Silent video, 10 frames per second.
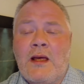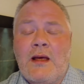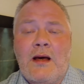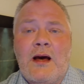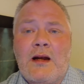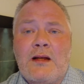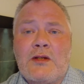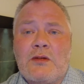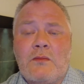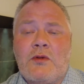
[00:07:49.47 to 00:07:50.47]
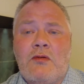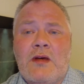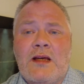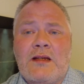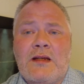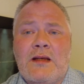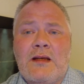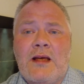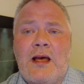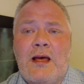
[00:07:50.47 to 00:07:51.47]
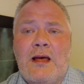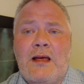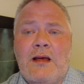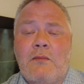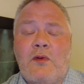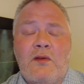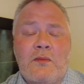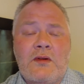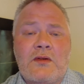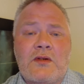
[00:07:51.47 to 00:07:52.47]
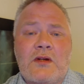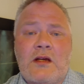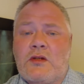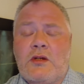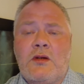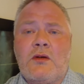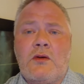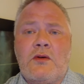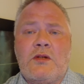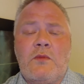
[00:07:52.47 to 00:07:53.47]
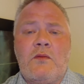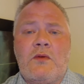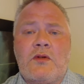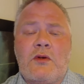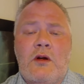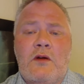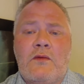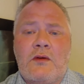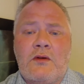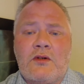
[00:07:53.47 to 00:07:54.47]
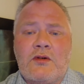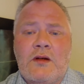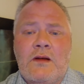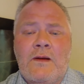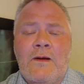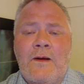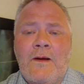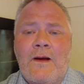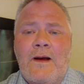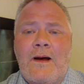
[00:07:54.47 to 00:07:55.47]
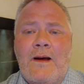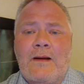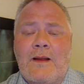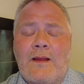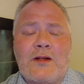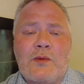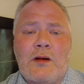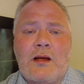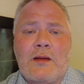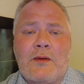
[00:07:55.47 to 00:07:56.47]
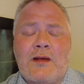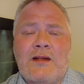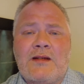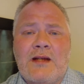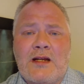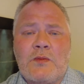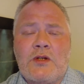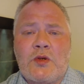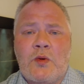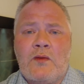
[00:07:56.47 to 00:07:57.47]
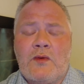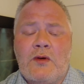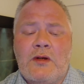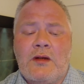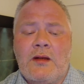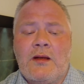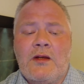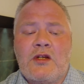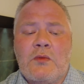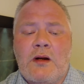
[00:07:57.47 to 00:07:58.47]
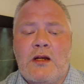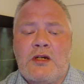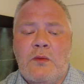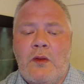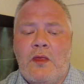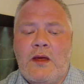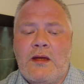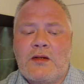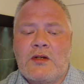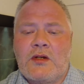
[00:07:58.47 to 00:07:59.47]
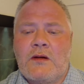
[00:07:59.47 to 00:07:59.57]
and it's creating a movement, a turquoise movement all over the country, and that's what Labour is desperate to avoid. So unless you want this,